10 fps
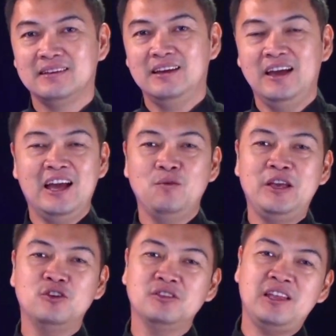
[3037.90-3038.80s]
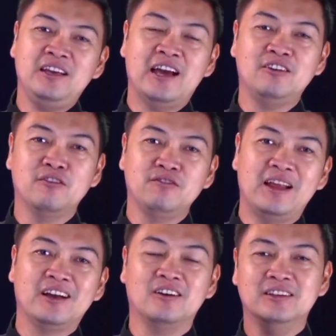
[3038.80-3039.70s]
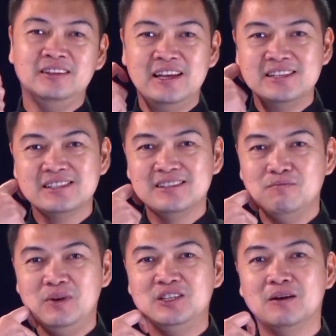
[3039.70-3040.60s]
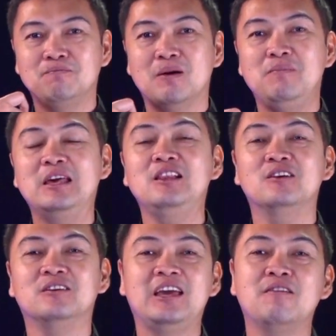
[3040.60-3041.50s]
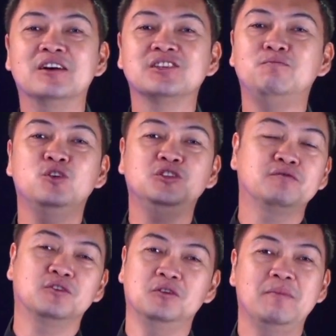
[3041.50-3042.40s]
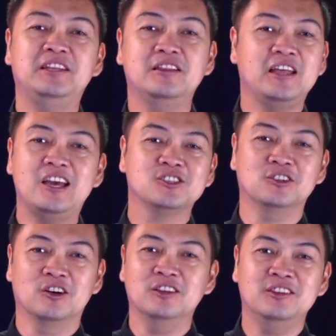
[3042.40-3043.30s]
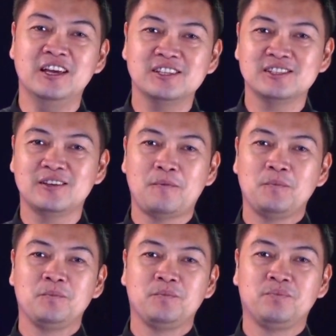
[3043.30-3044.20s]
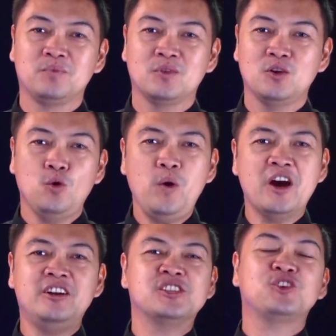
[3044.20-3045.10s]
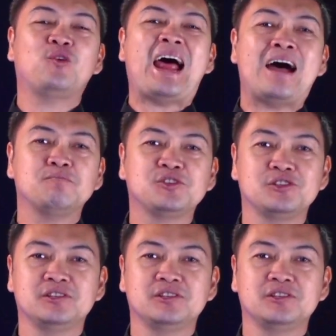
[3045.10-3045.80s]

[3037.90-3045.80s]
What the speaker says: And when you think and reflect on this, Bishop Pabilio gave us a beautiful meditation on this. We are the scraps.